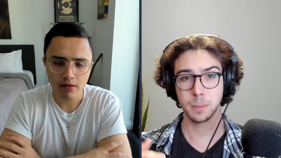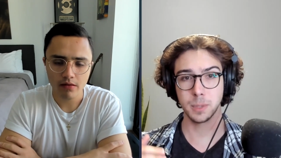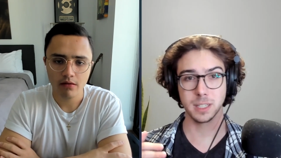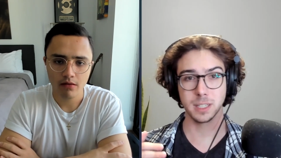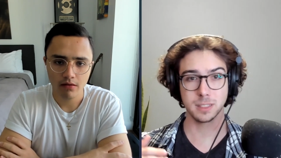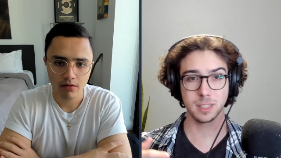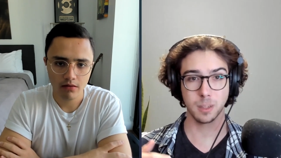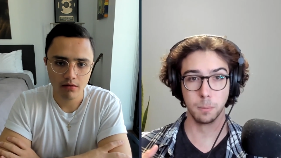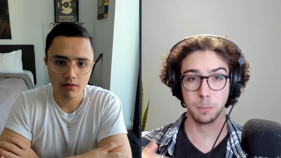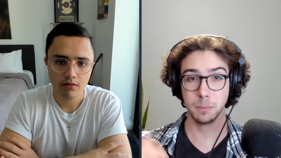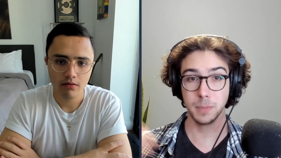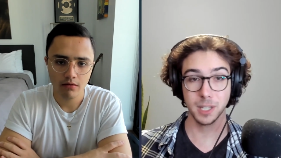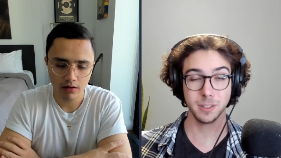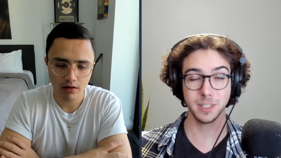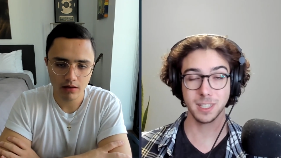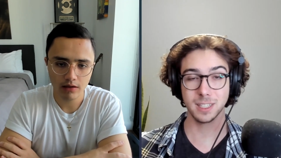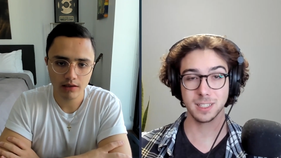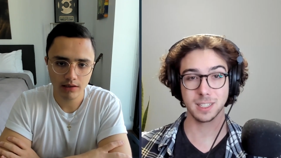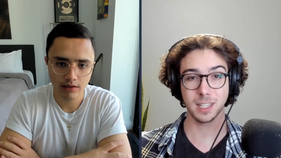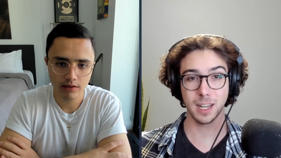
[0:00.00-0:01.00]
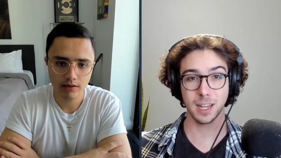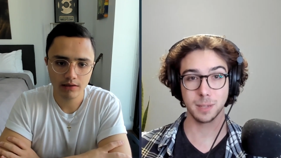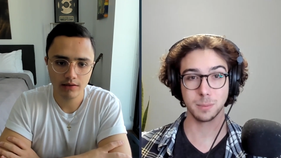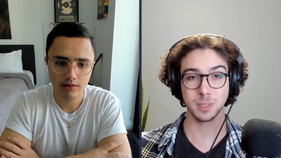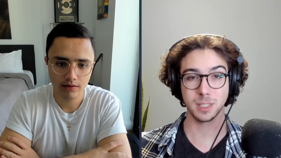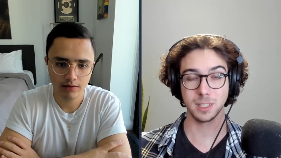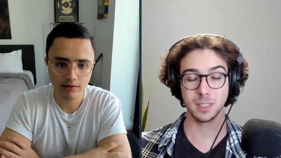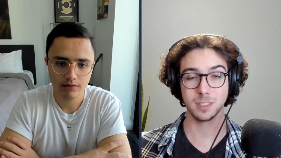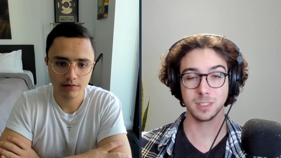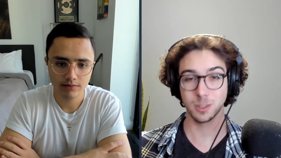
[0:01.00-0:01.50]
Speaker 1: but it's a million
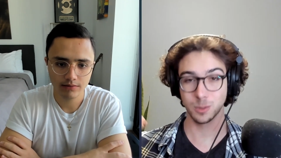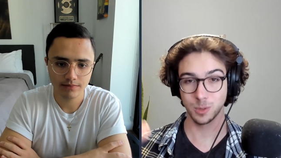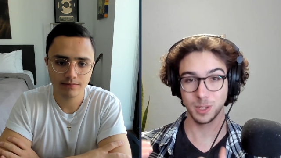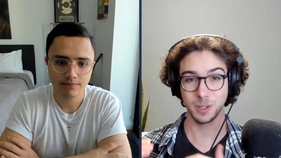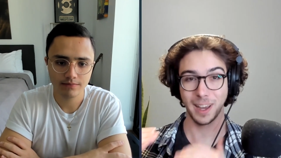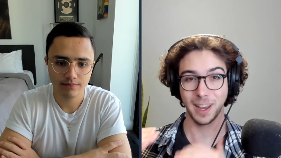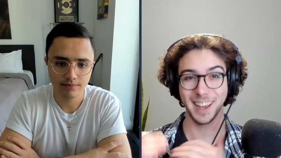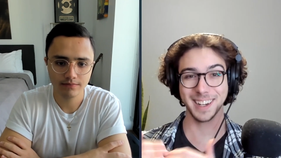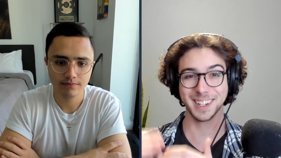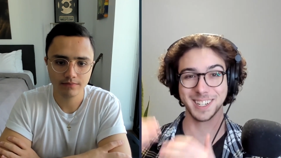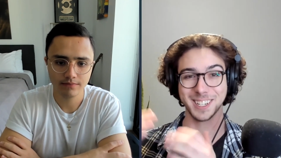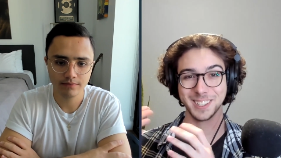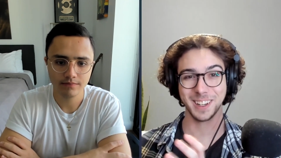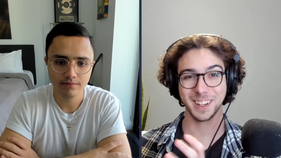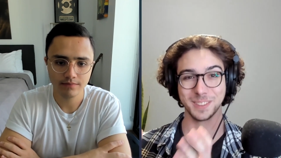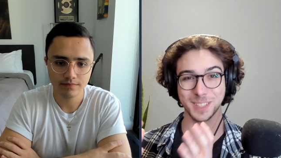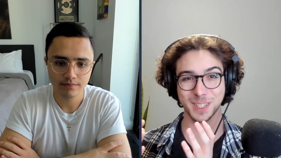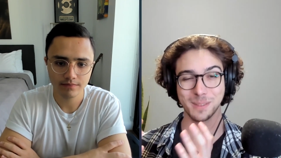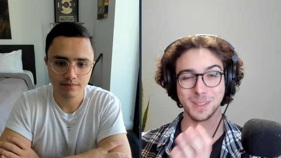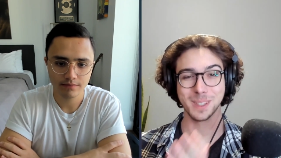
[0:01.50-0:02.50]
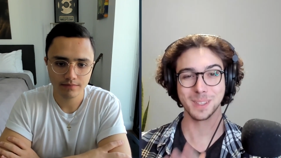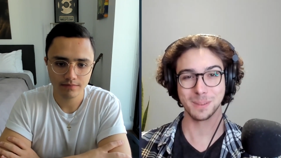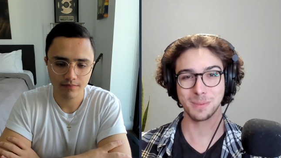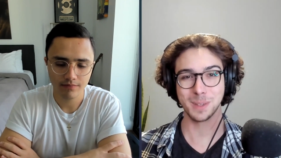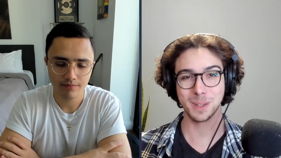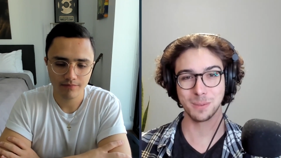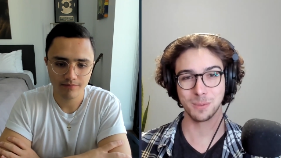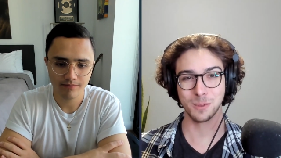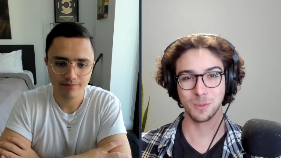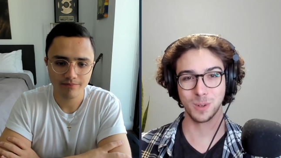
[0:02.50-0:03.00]
times easier when you actually have something
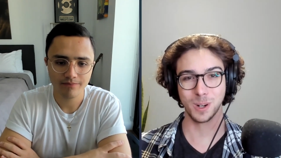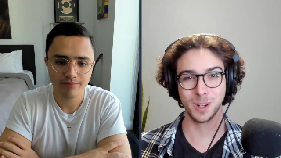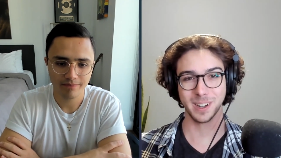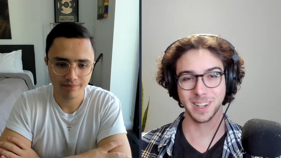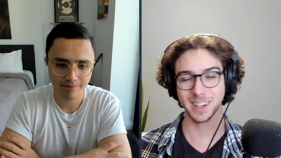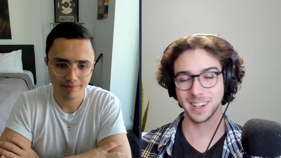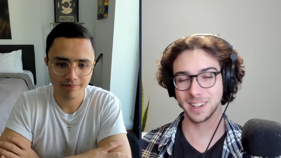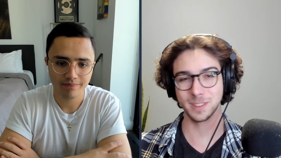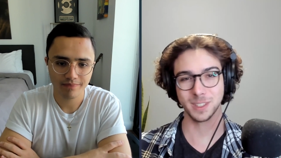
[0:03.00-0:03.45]
that people want.